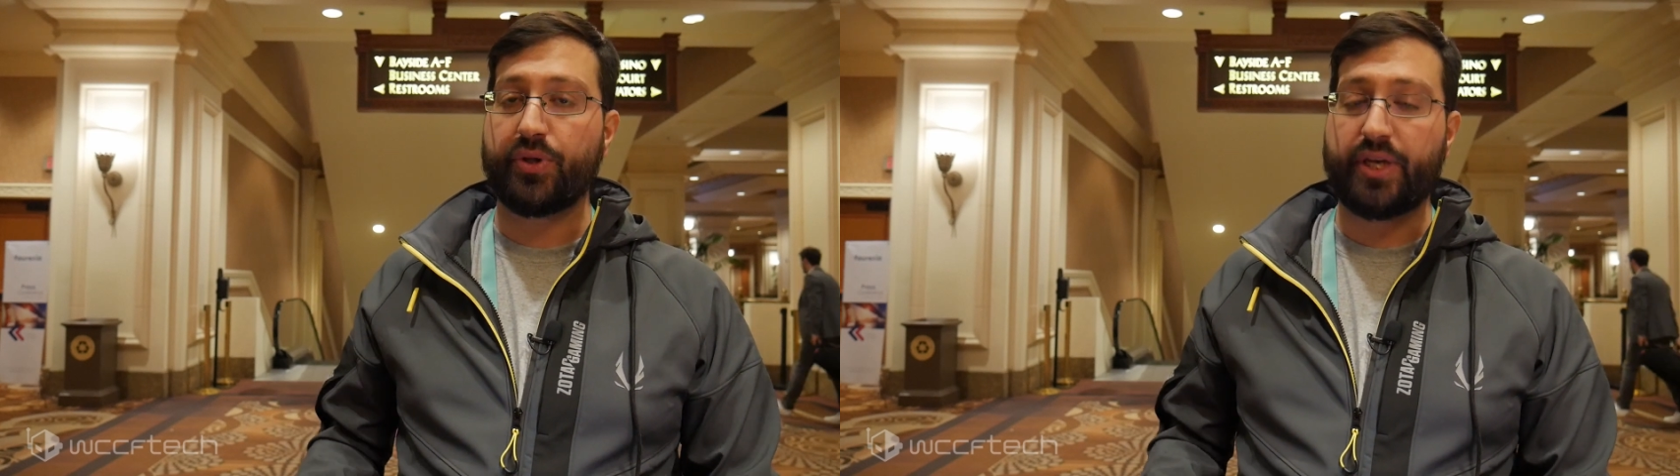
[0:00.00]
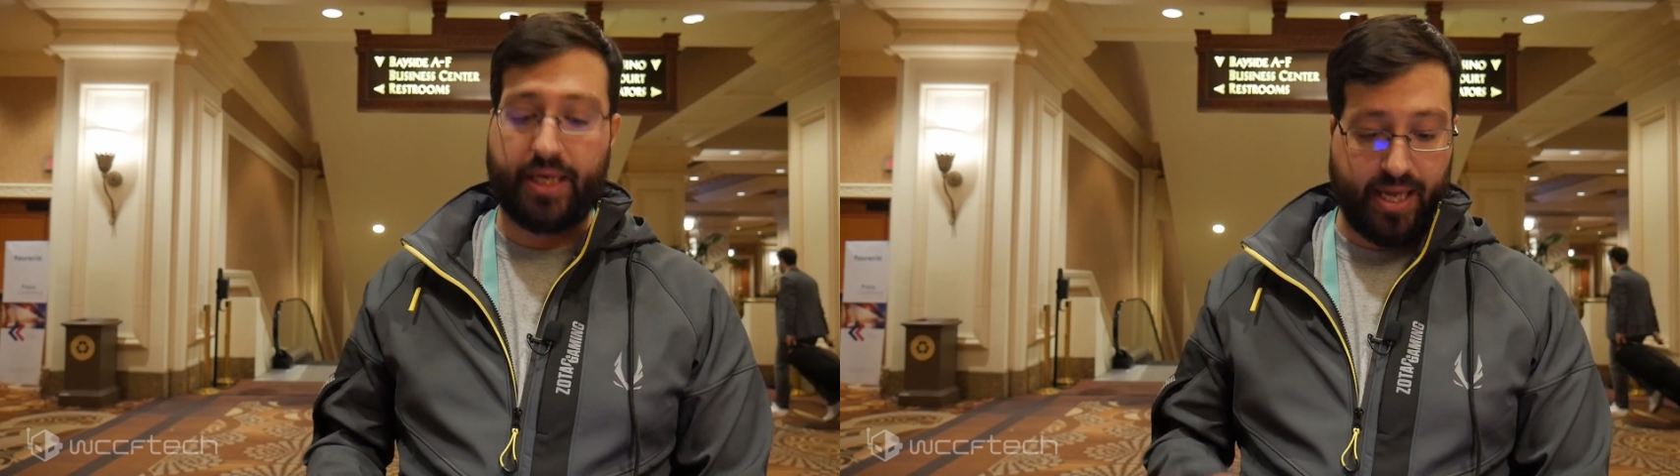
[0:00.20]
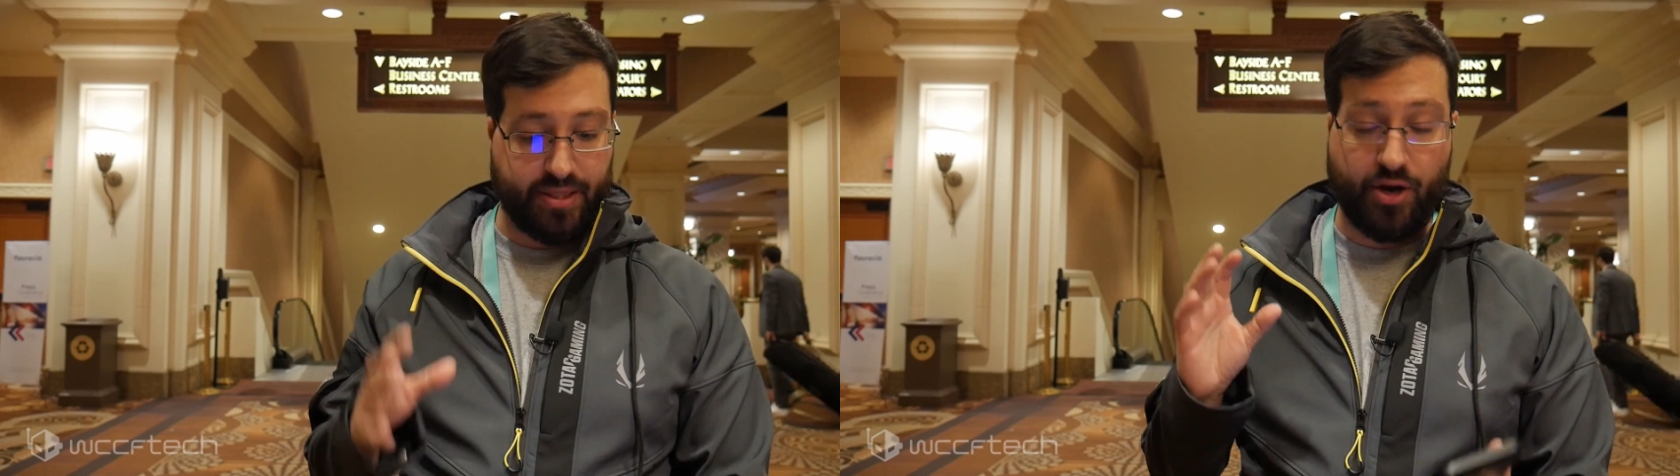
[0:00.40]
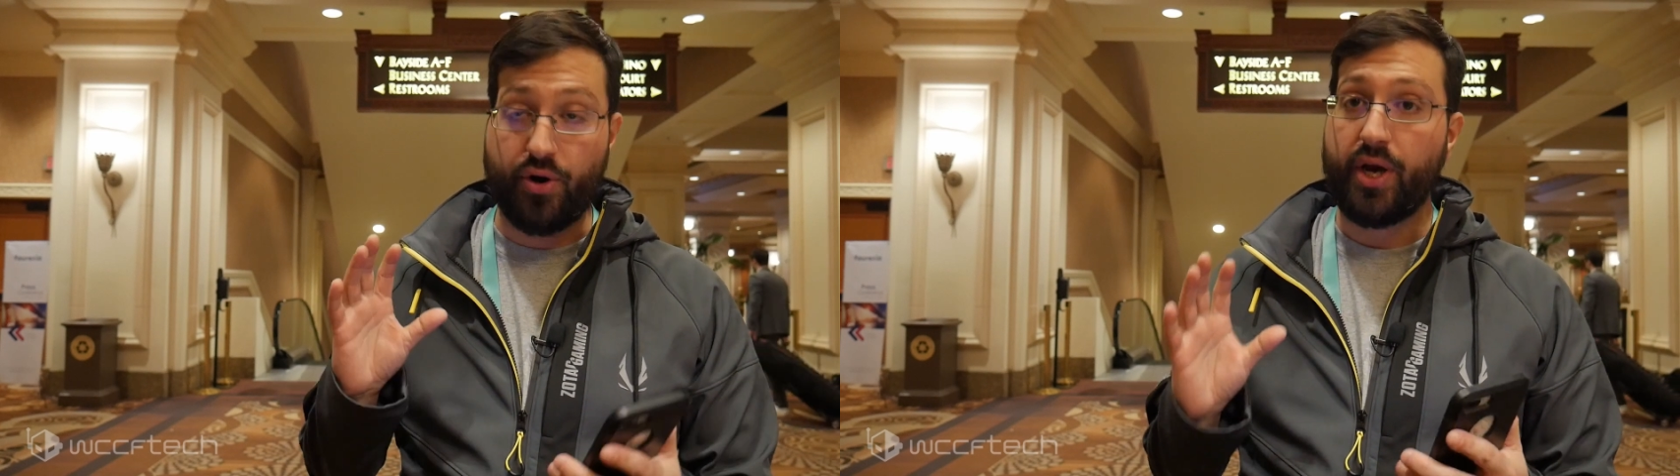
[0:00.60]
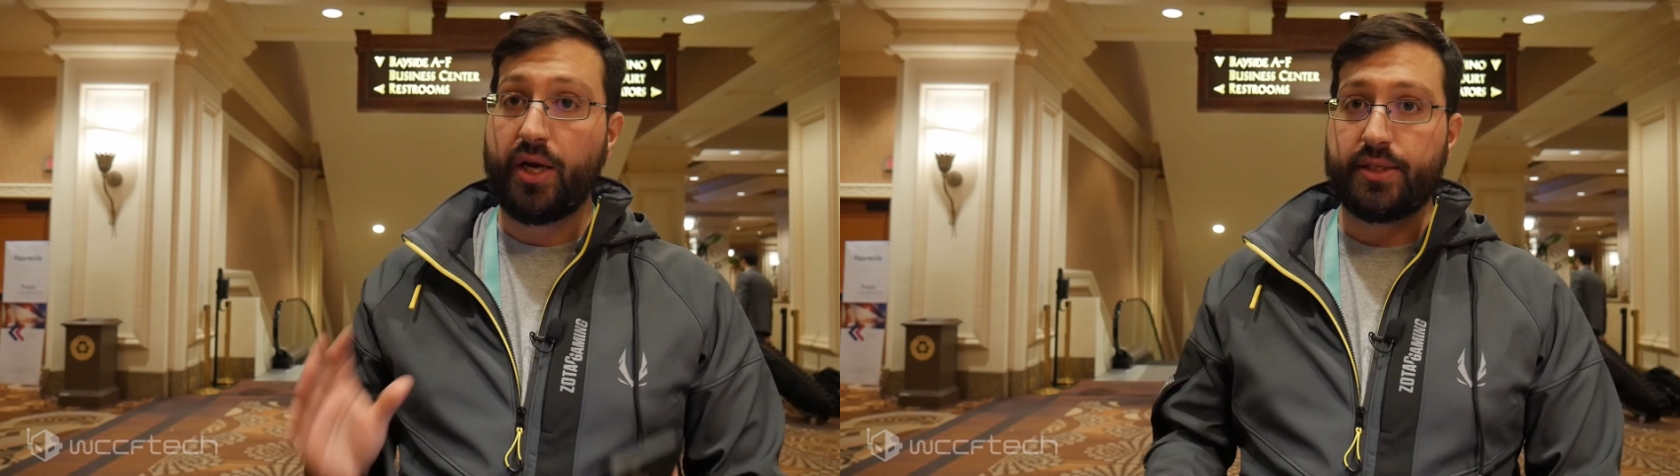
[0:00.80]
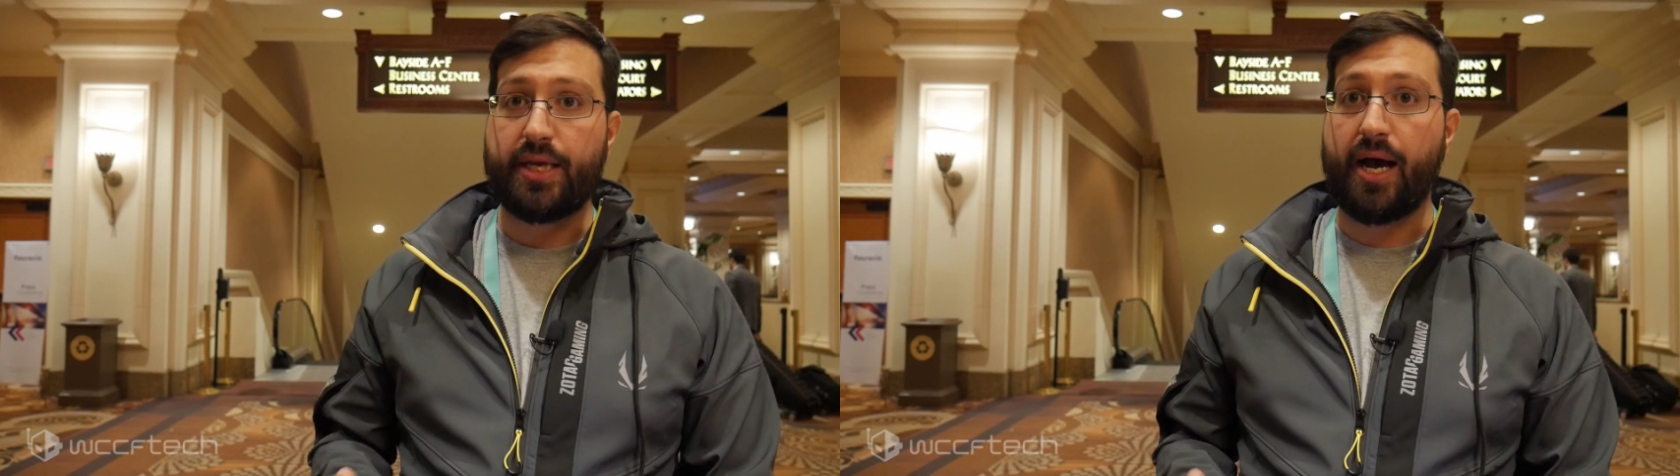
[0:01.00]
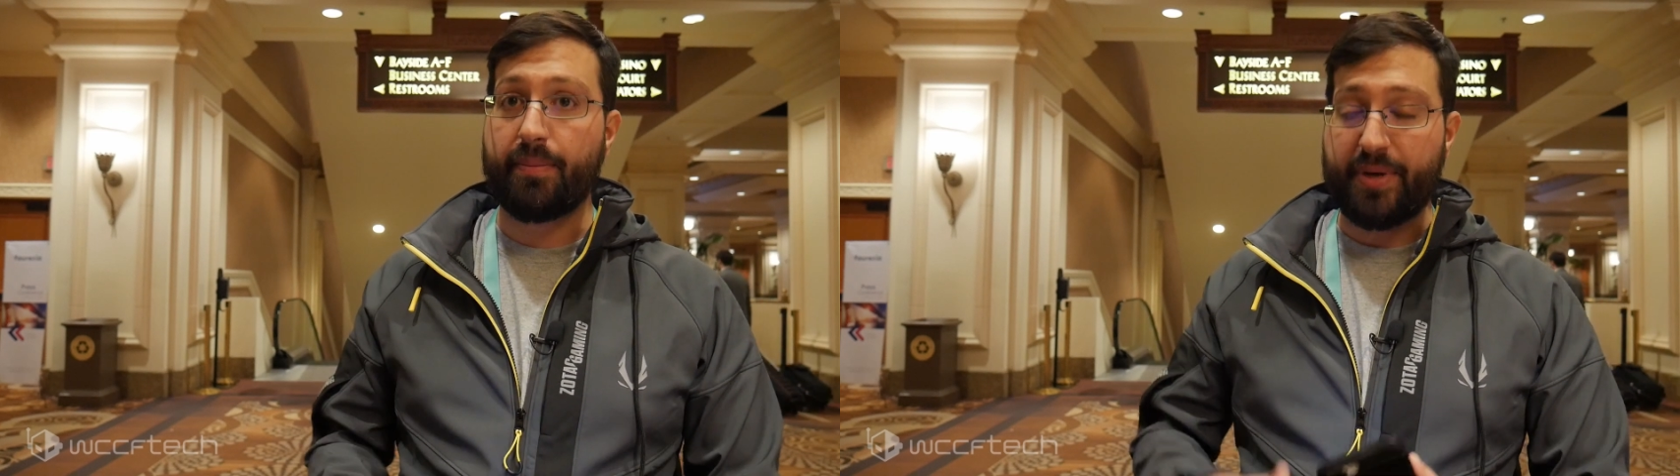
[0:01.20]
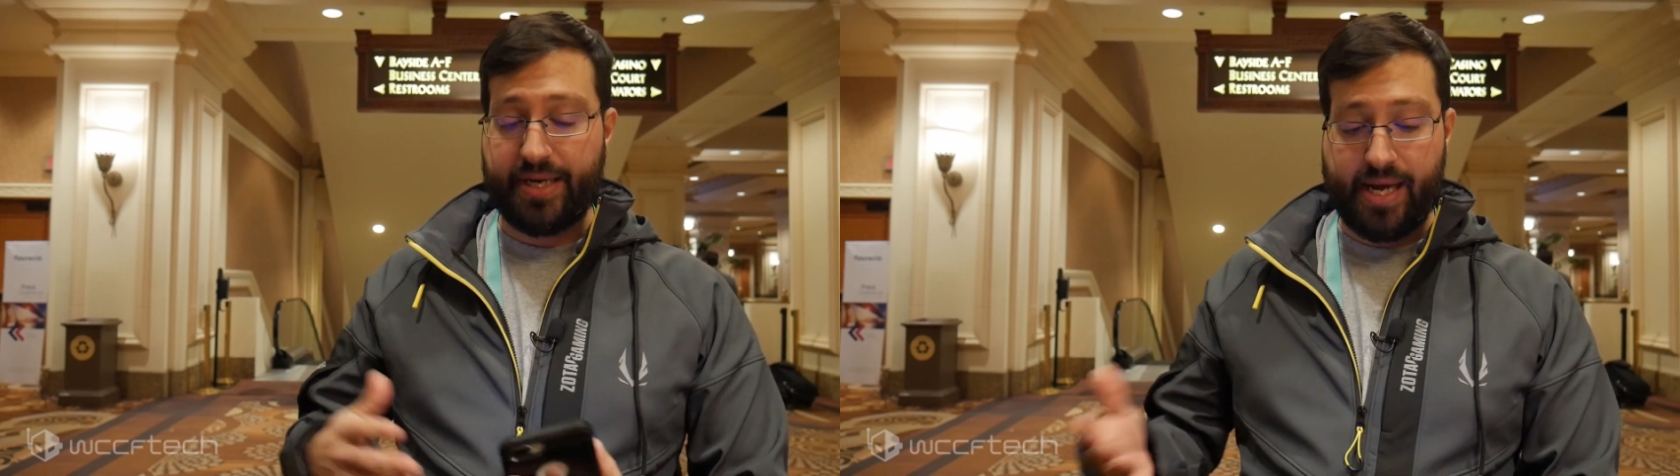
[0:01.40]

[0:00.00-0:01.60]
and we're looking at their top